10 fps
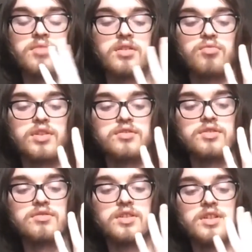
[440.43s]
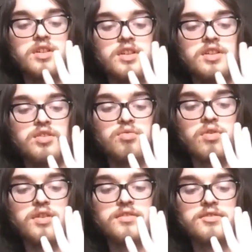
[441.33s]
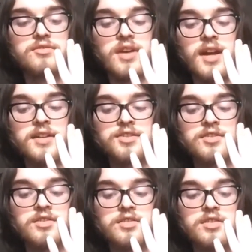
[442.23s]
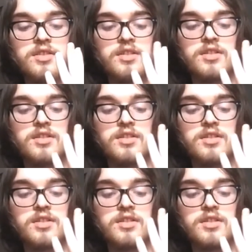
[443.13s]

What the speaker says: But when you do it, you want to actually